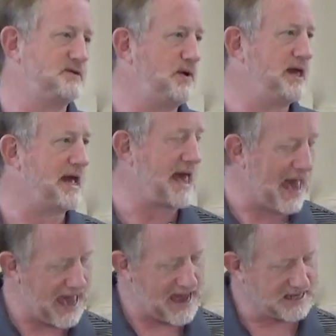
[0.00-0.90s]
and we
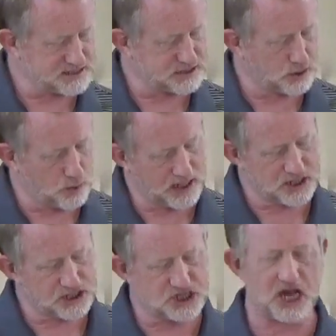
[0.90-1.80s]
cast quick
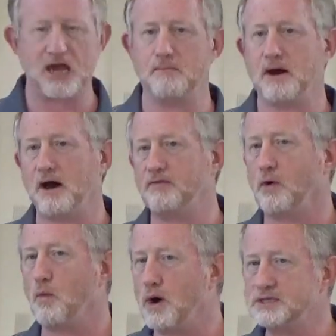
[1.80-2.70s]
shame on the
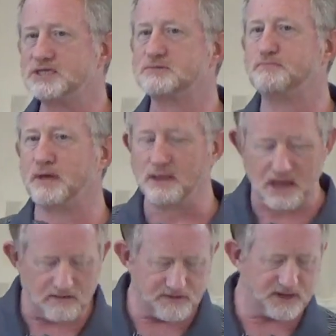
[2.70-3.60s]
once
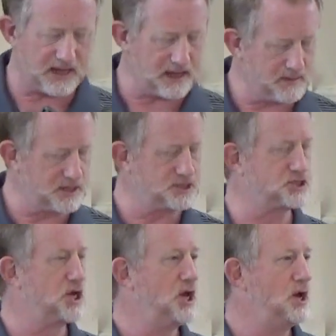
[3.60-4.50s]
beloved
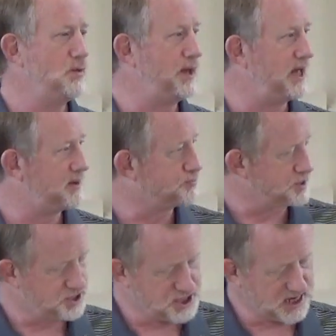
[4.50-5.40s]
image we had
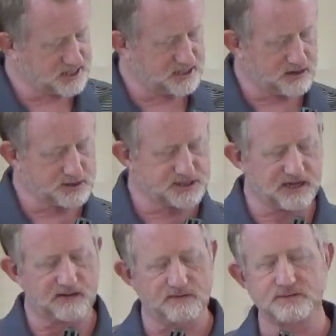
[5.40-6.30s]
projected
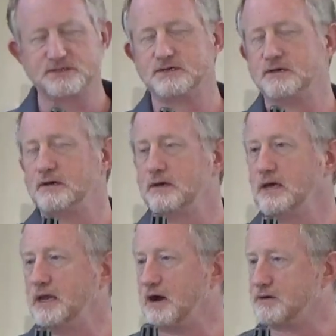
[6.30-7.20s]
ourselves
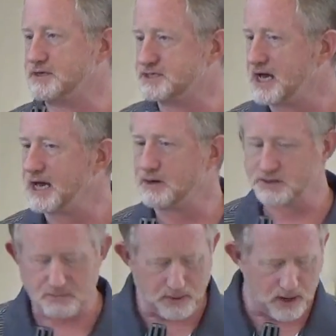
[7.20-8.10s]
and our
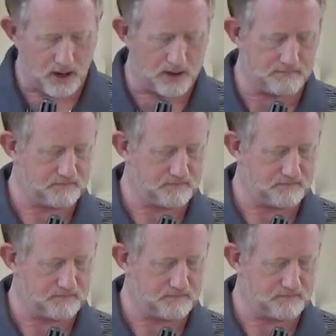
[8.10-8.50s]
desires upon,